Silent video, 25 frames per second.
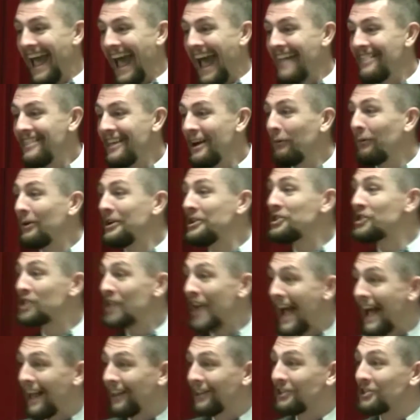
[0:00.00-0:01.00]
And that when
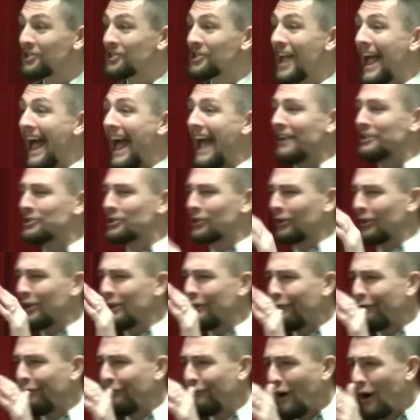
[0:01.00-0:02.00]
challenged to
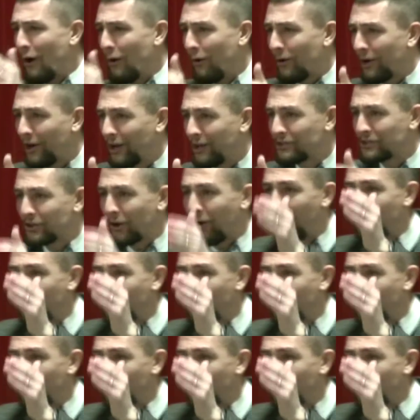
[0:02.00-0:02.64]
actually focus